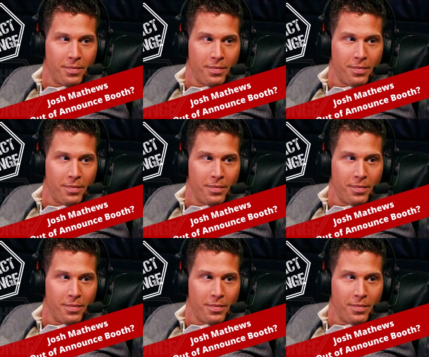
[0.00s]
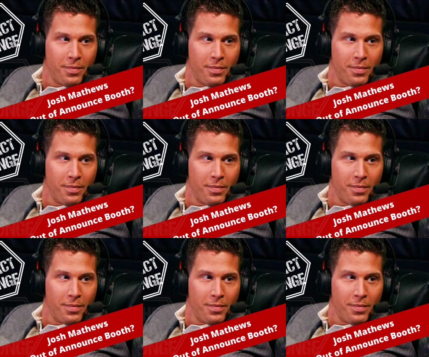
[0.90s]

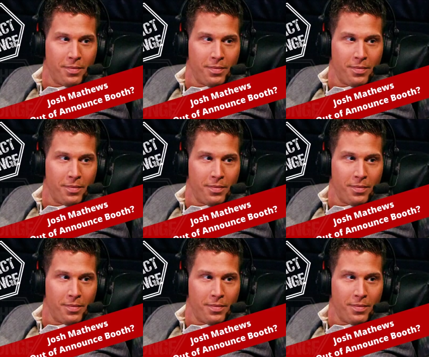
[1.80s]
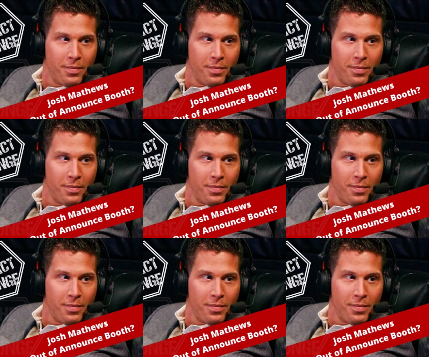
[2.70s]

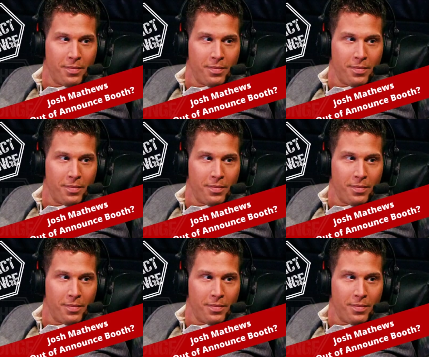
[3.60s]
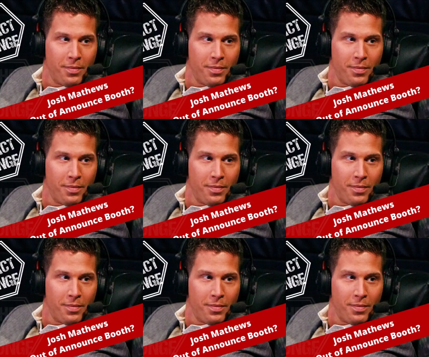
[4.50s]

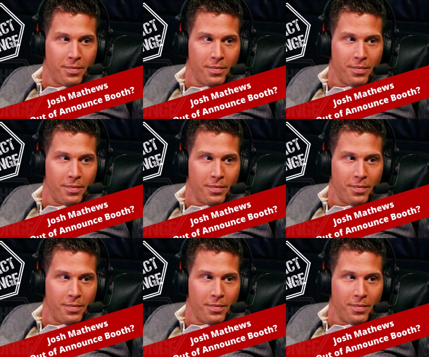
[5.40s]
[no speech]